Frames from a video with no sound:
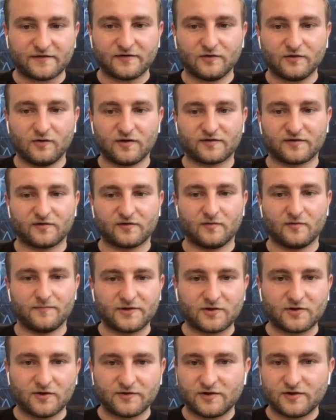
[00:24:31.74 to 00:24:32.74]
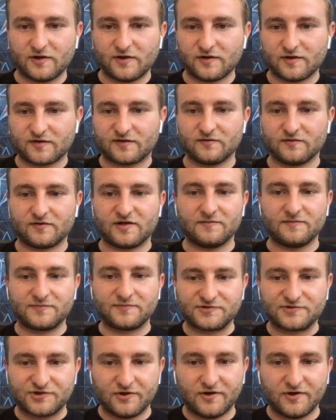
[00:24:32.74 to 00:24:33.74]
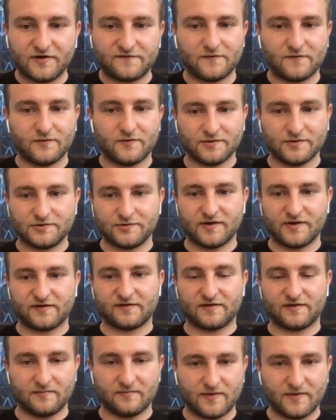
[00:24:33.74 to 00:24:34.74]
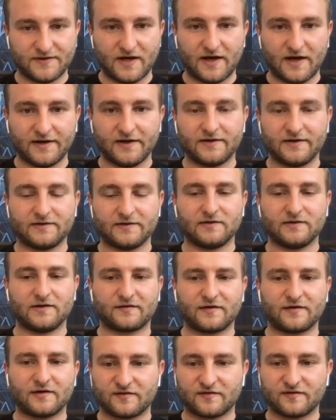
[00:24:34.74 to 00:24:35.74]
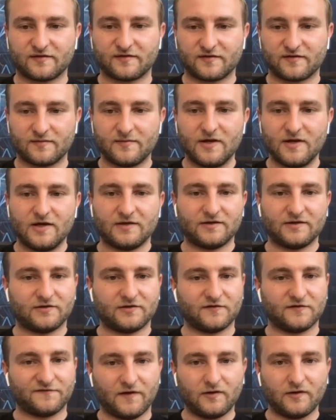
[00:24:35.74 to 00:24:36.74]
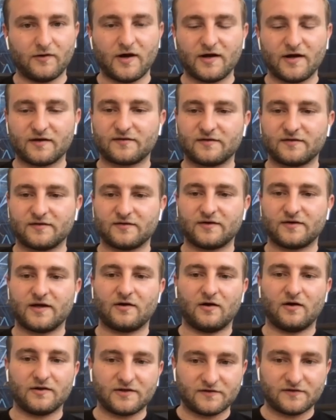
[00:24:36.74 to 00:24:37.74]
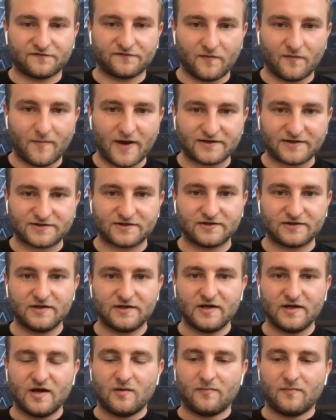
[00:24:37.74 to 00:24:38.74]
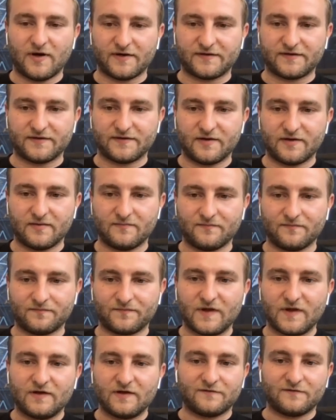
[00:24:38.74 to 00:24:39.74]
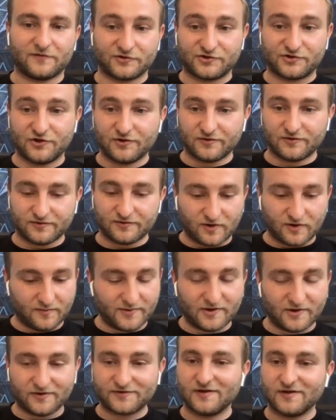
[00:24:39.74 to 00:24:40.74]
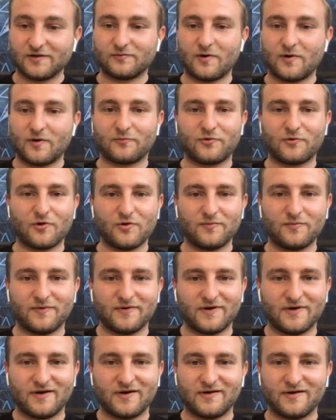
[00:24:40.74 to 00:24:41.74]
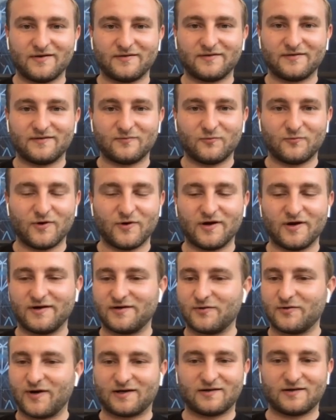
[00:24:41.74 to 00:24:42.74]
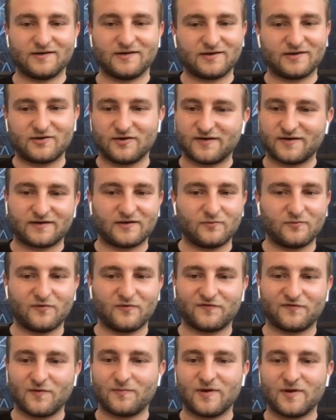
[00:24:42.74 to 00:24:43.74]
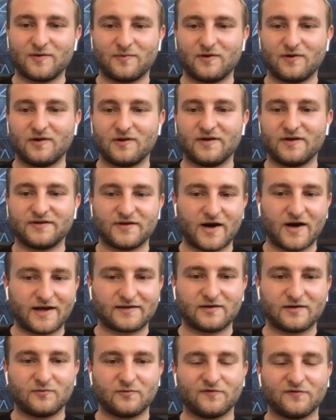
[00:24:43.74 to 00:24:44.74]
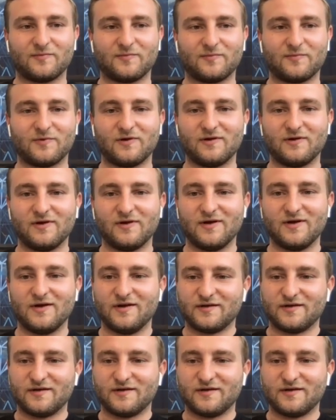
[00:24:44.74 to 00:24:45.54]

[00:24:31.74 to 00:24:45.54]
ICO also on Bitcoin Talk. So keep sure if you're interested in Madana and the Lisk ecosystem that you follow us, that you get all the information. But for sure, come in our Telegram group. We are directly contacting with the people, interacting with the people.